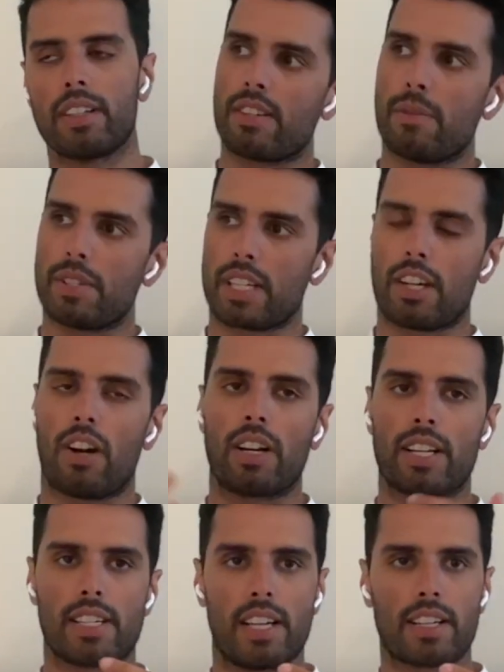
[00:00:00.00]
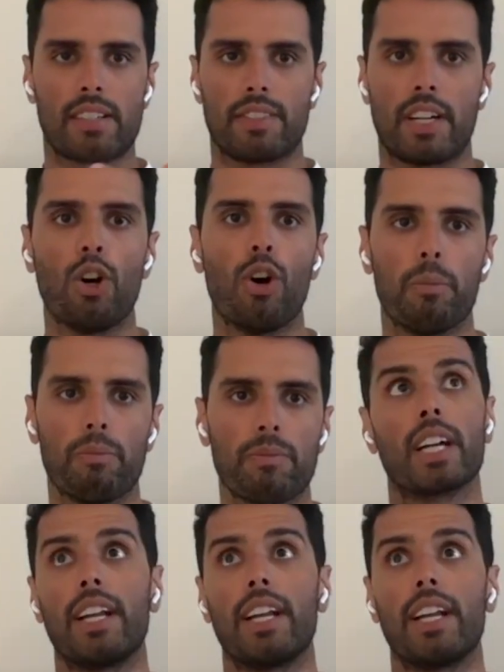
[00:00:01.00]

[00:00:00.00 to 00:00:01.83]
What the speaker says: It's almost like an architect of a home.